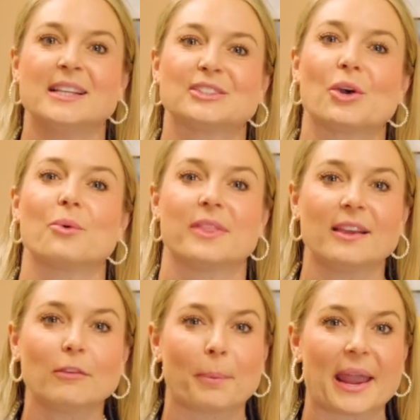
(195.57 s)
So
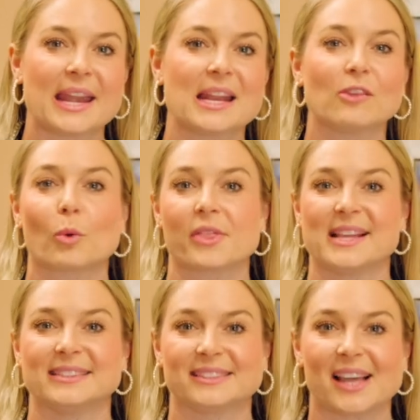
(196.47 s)
this bite is where the
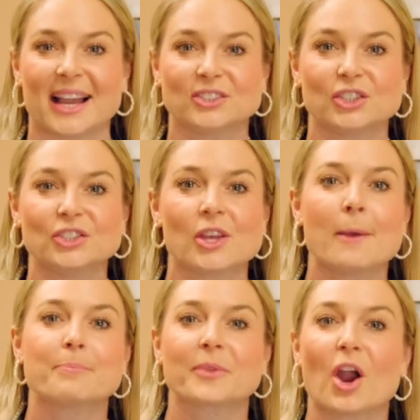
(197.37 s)
incisors
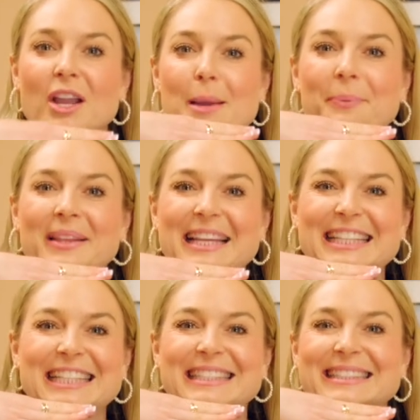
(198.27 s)
are
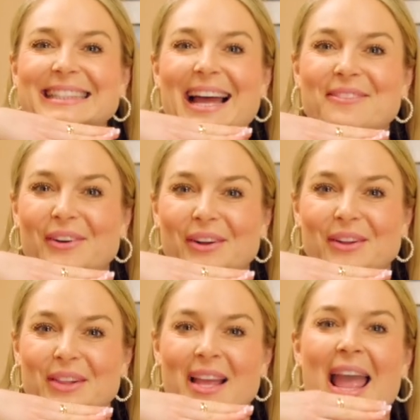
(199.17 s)
completely
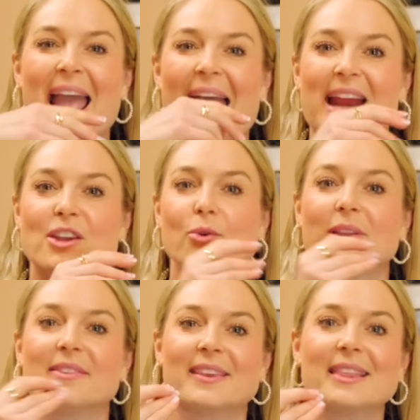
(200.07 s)
level. And you
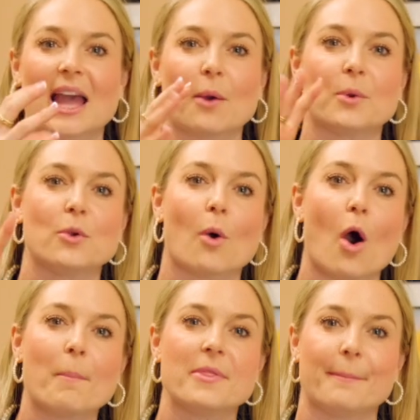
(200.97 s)
can see that when you
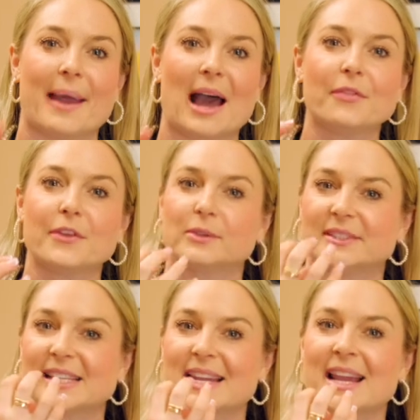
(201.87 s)
open the mouth, you
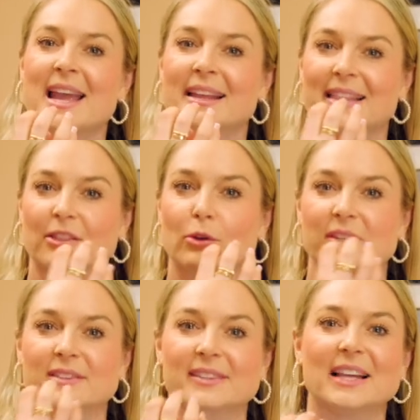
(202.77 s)
see that those
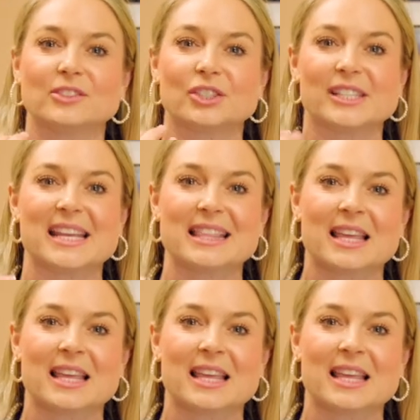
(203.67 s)
incisor teeth